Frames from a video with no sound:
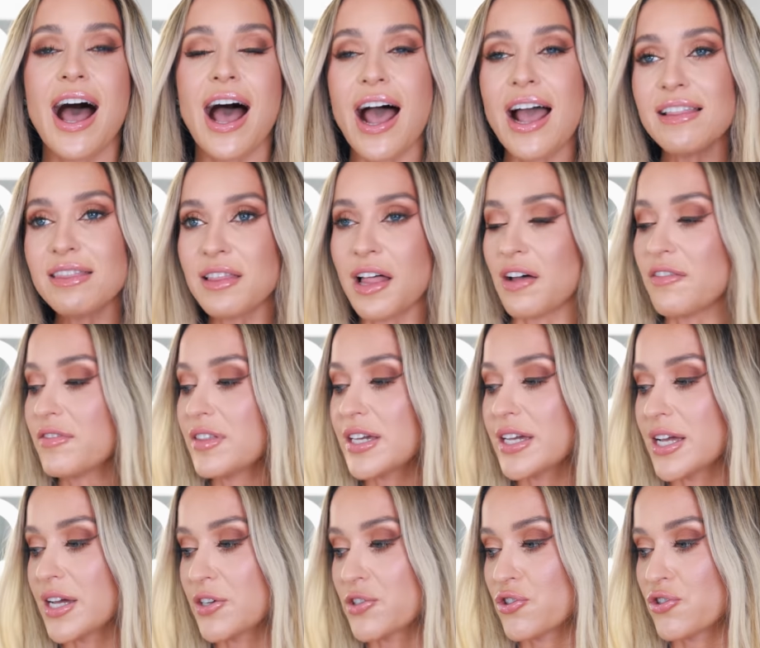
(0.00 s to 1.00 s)
I love
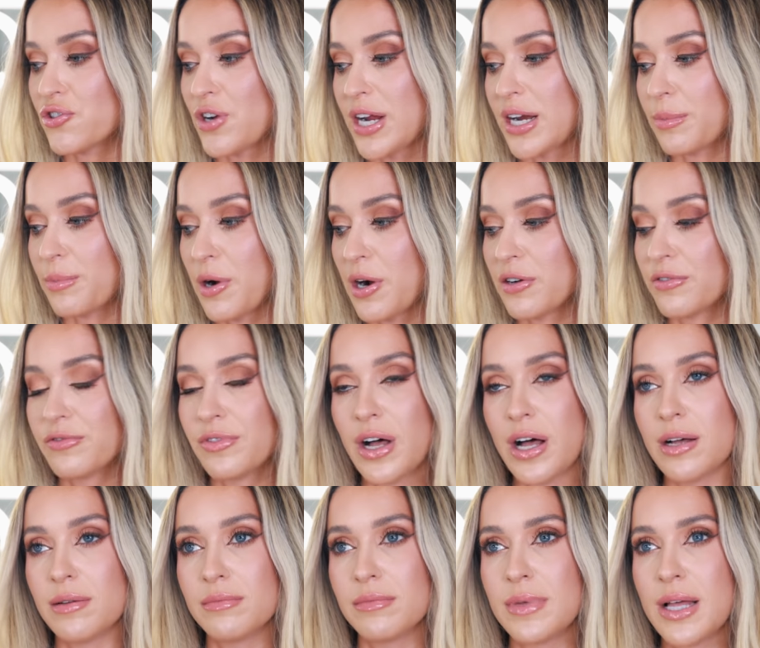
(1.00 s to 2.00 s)
the Extrait de
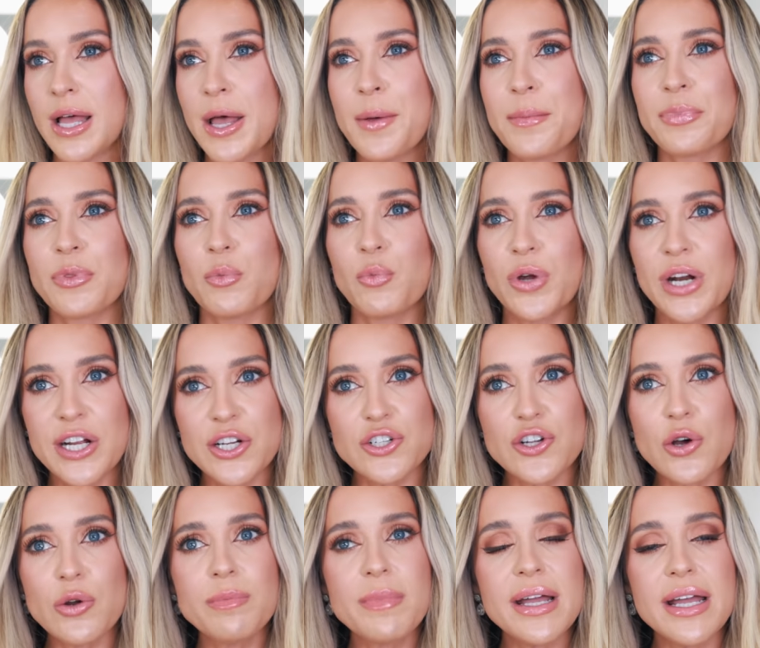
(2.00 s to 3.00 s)
Parfum. When I
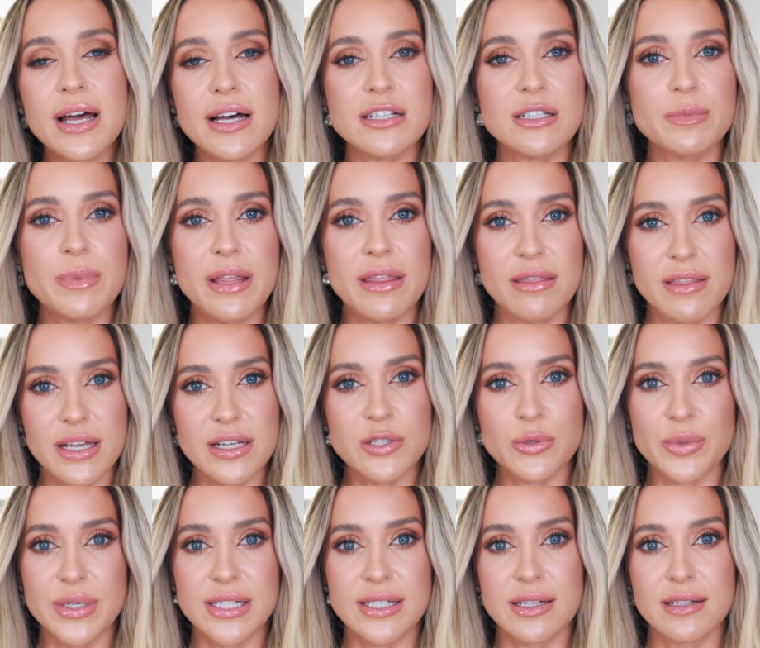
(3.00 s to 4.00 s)
showed my husband
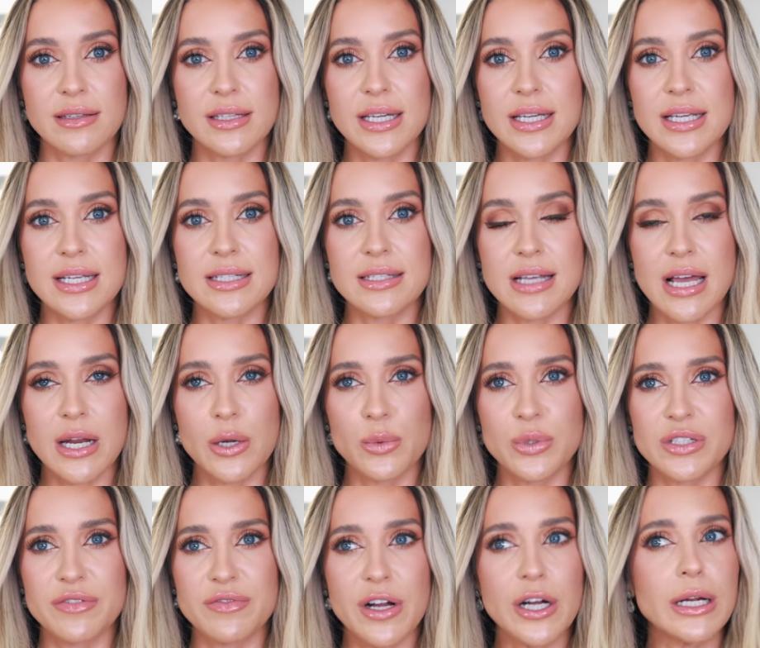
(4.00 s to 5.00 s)
this recently, he said it
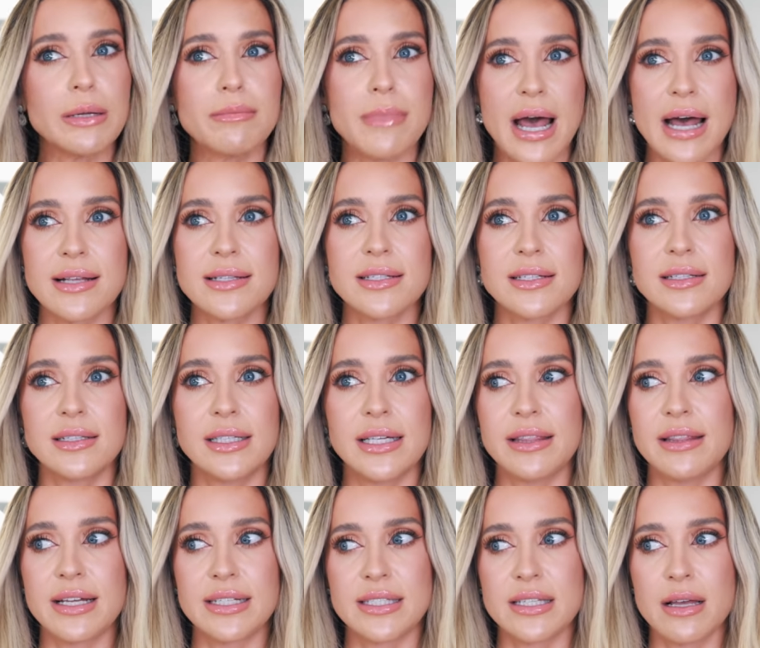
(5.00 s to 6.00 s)
was very
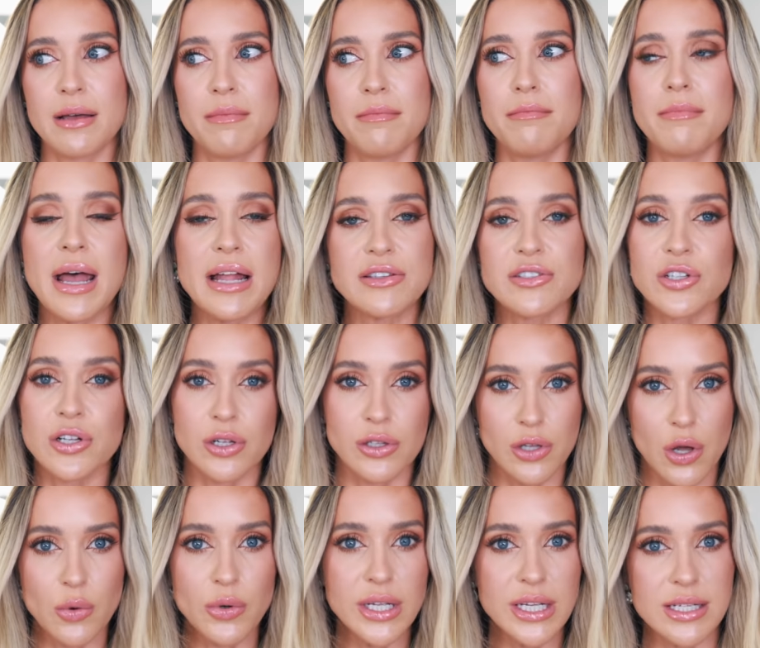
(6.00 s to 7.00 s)
masculine. That's a men's
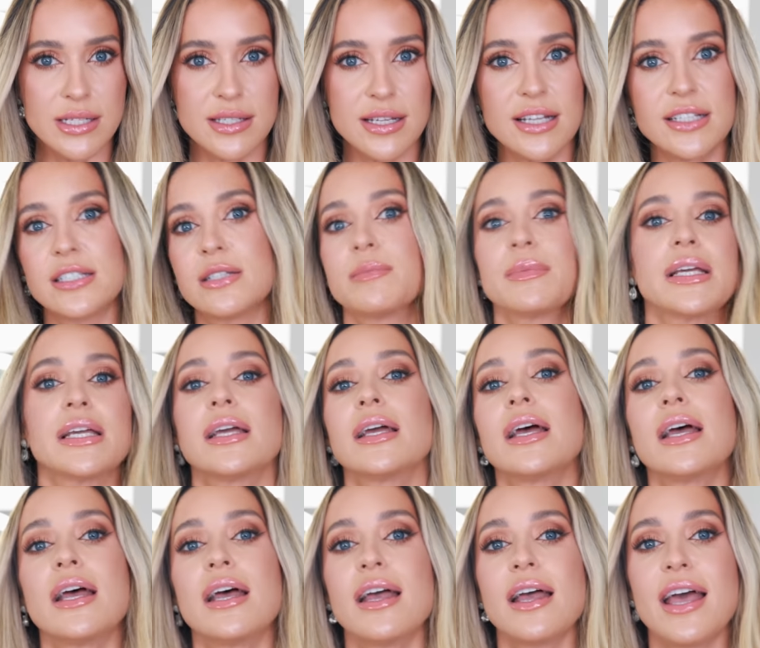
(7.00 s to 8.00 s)
cologne, he said to me.
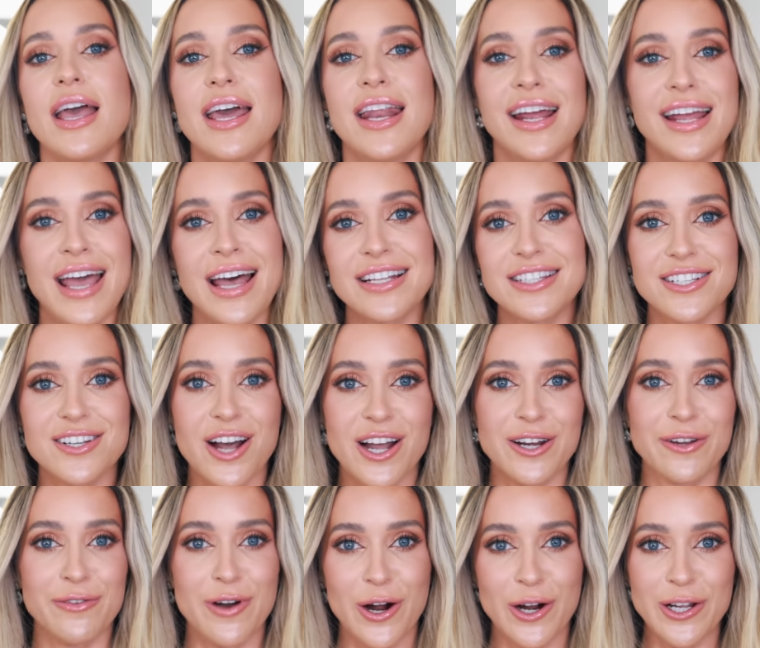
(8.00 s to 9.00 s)
And I had to
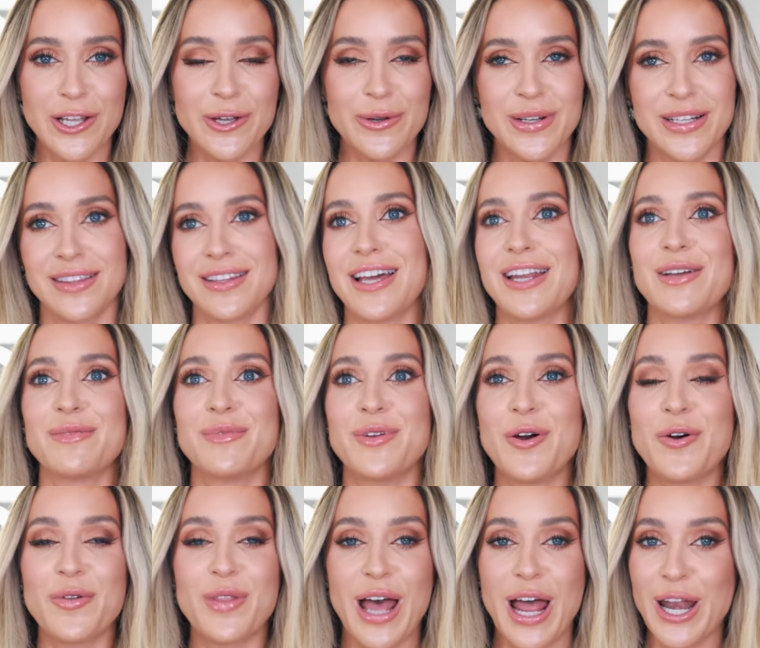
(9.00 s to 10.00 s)
kind of argue and let him
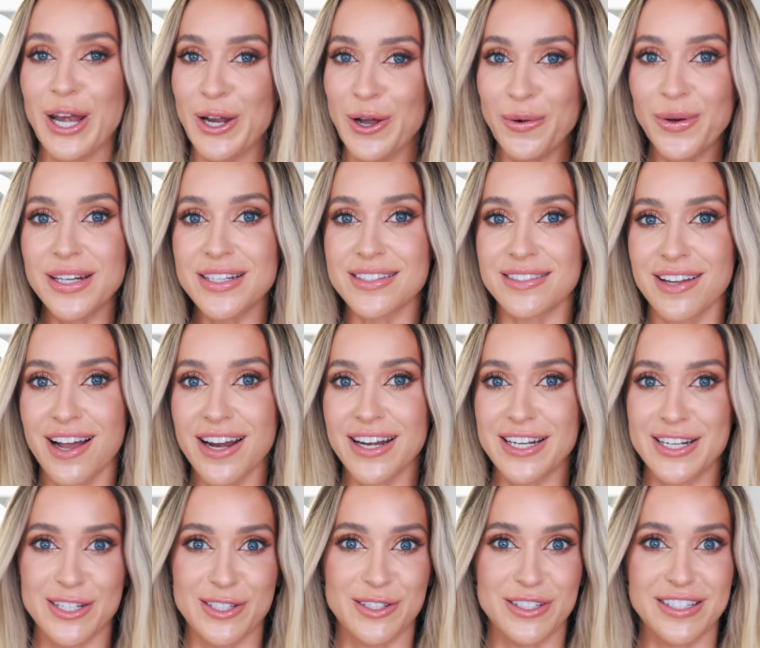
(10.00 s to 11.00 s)
know that no, it is not.
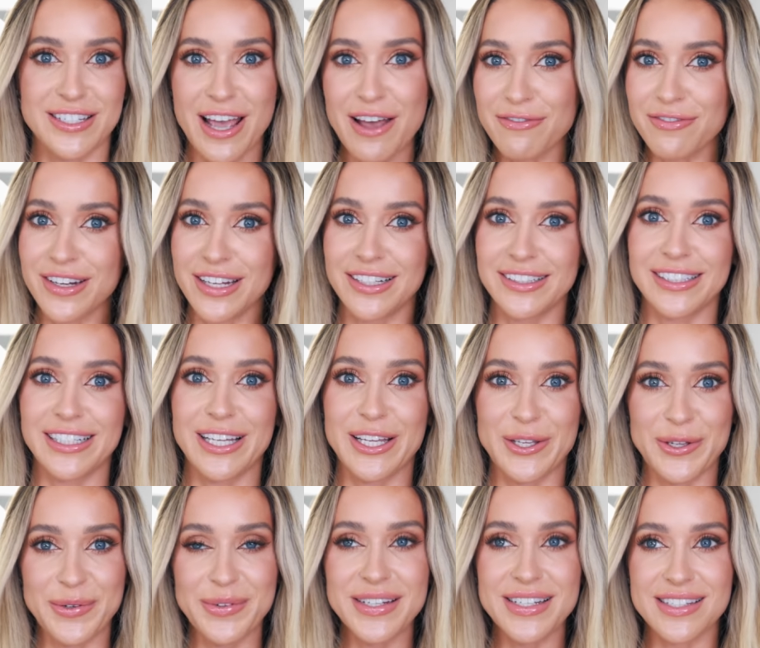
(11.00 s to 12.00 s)
It is definitely
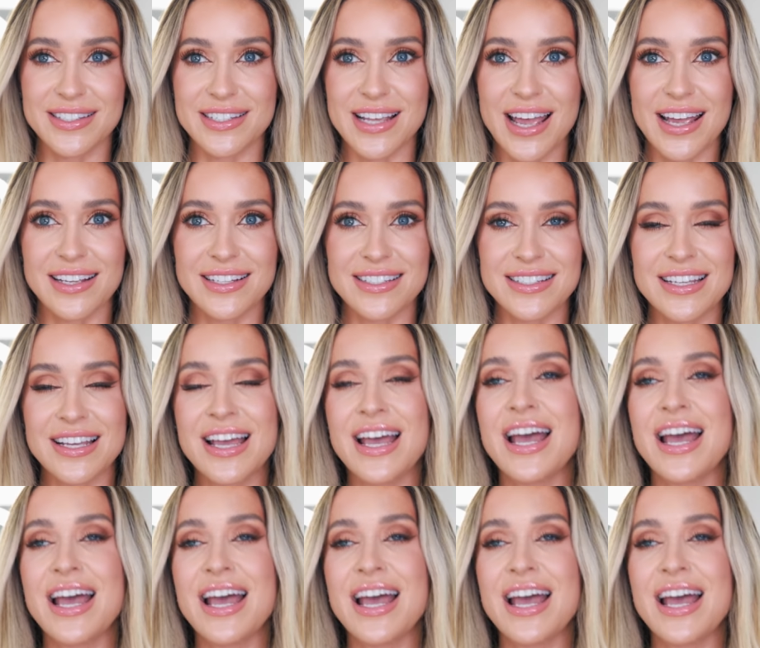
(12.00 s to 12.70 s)
unisex.